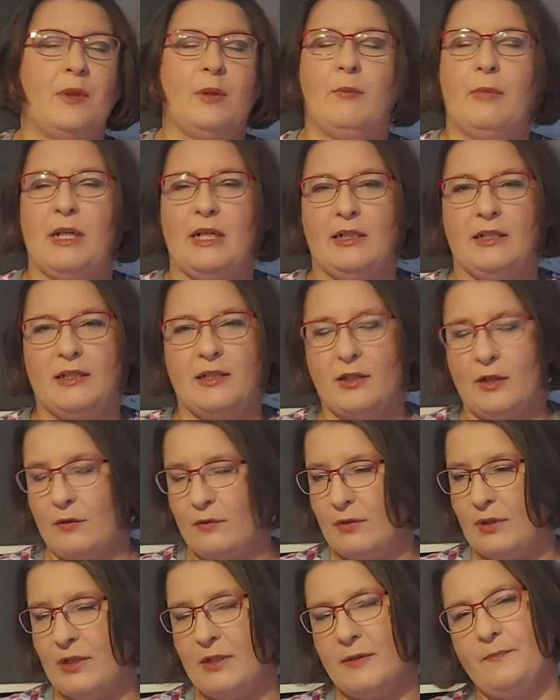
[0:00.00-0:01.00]
Melly
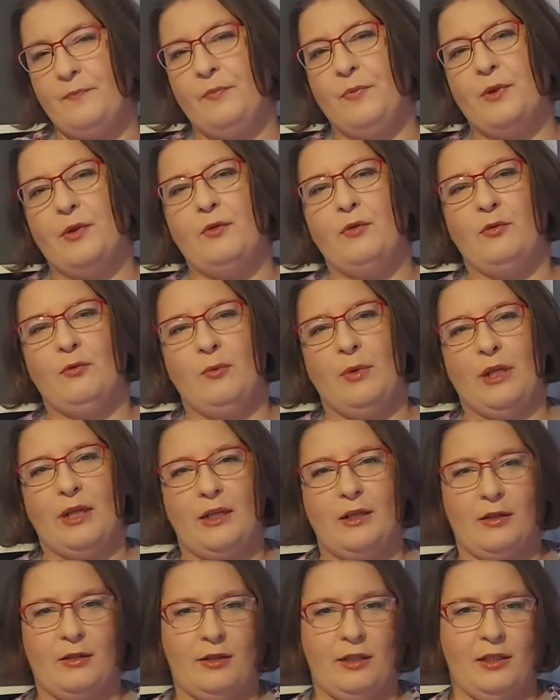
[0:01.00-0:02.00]
Sews to make
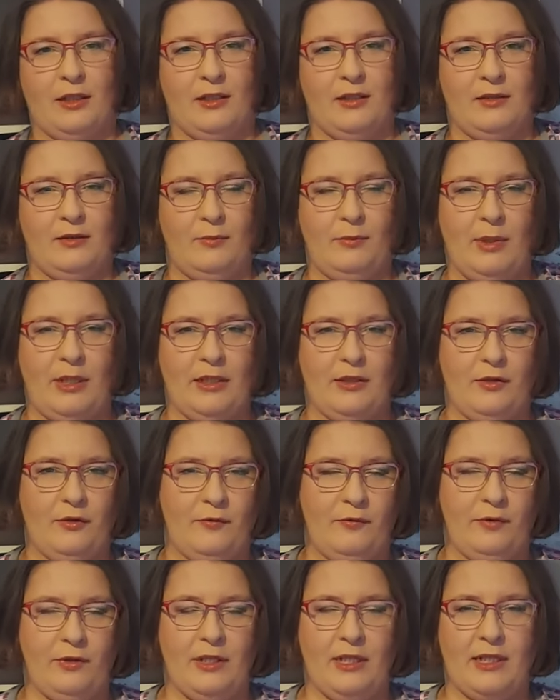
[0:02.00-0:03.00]
her a little bunny
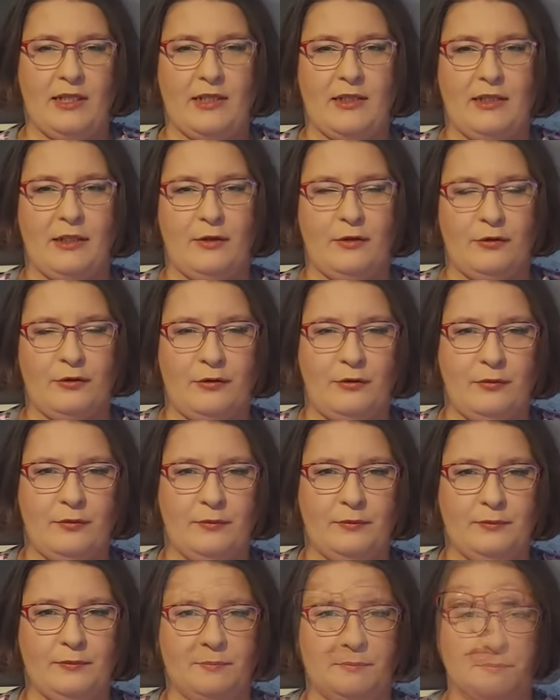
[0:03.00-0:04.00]
over next day or two.
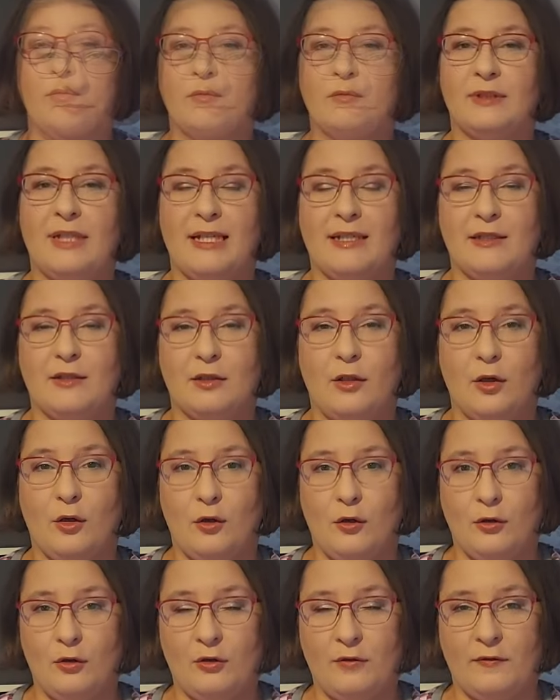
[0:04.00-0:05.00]
So that
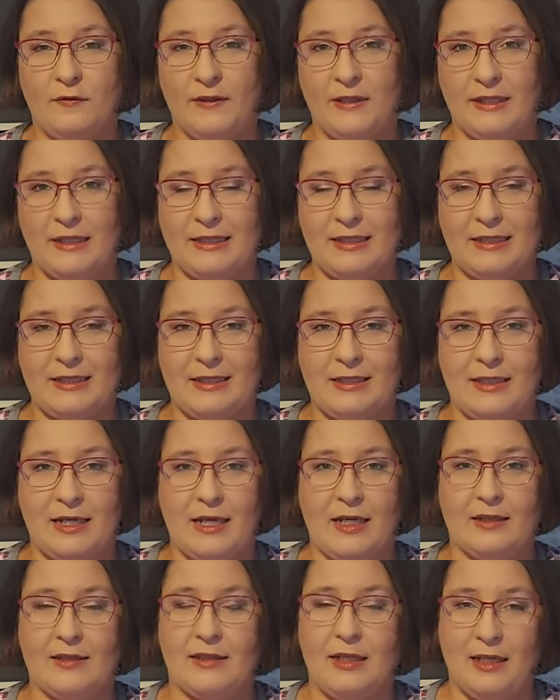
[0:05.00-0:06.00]
all things
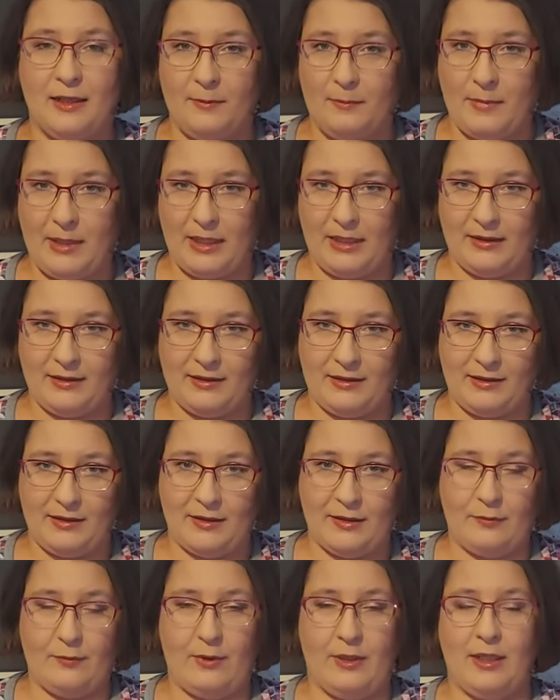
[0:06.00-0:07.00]
that I made
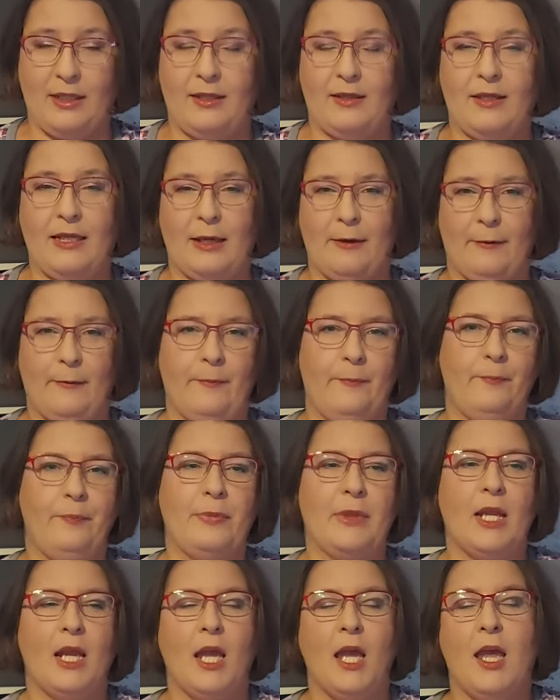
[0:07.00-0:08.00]
this week. Now,
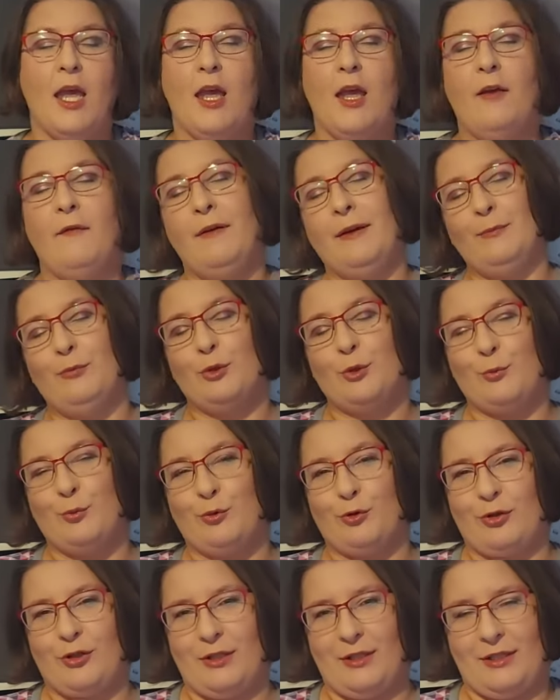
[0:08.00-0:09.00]
fabric
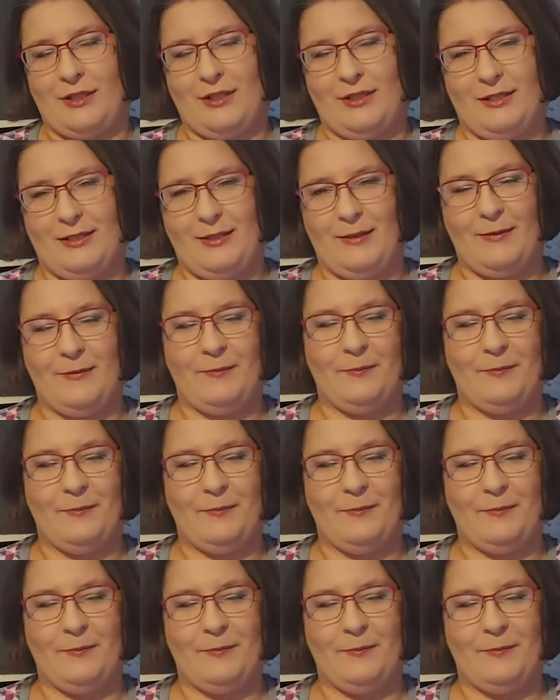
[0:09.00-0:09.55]
purchases.